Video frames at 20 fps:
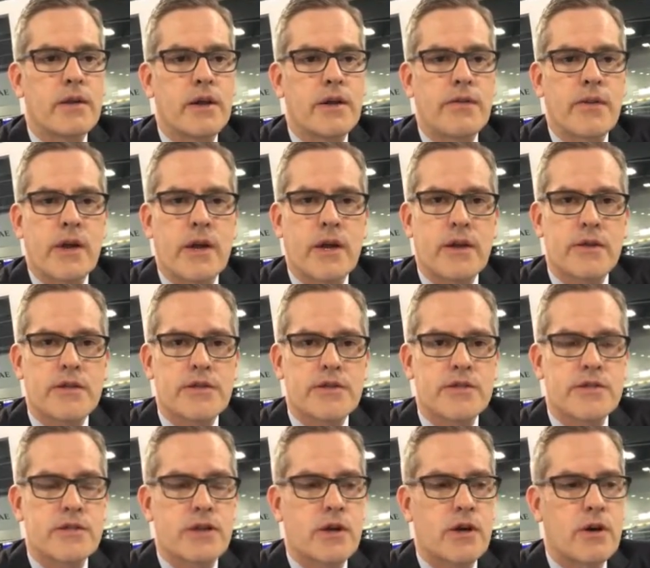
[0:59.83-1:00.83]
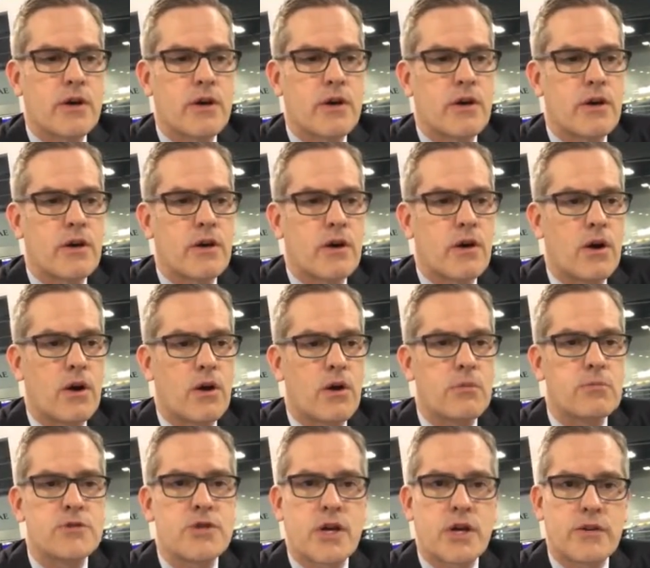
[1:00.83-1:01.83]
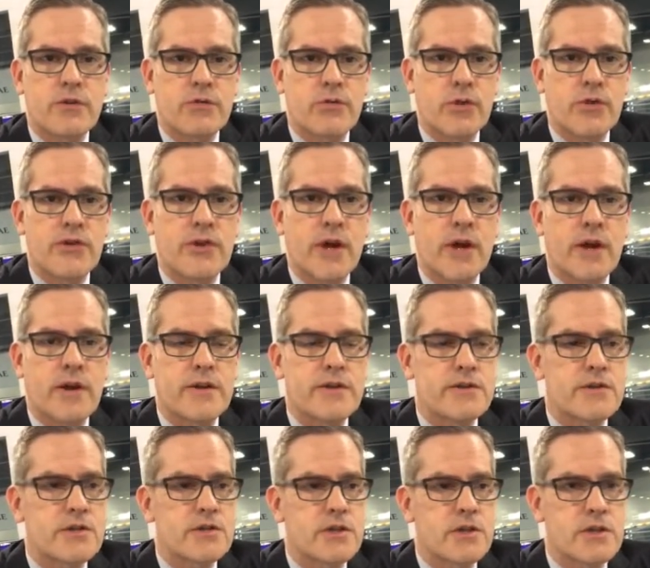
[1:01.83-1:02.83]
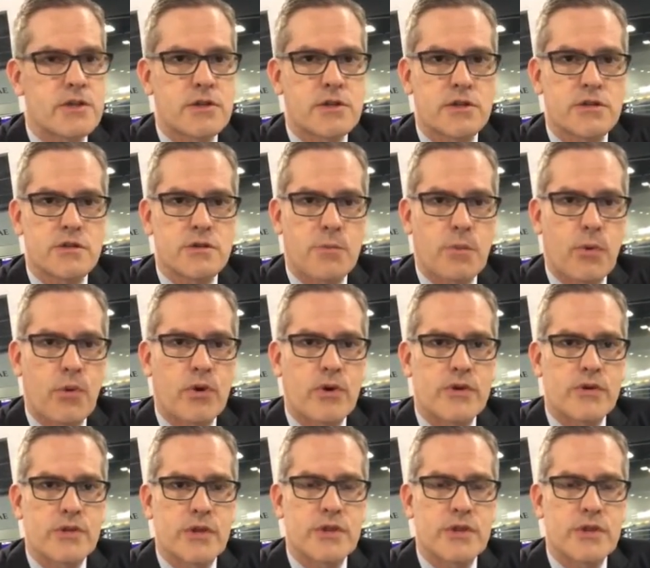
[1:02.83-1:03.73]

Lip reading: And that is our objective with that is to support